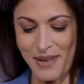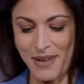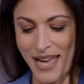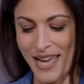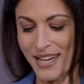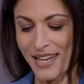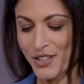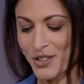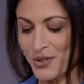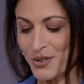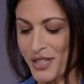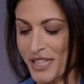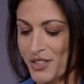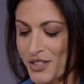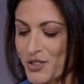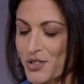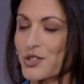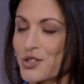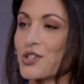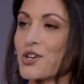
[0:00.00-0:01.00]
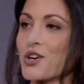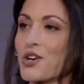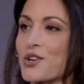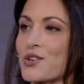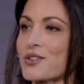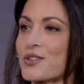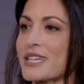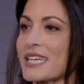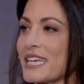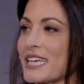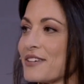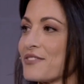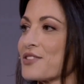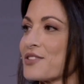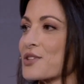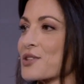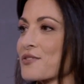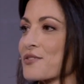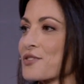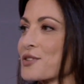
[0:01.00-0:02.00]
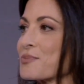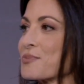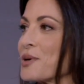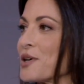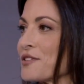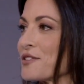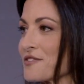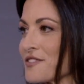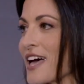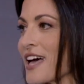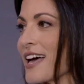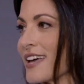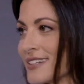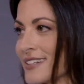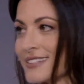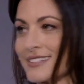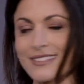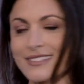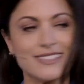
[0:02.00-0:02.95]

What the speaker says: man you need to know if you're a football fan.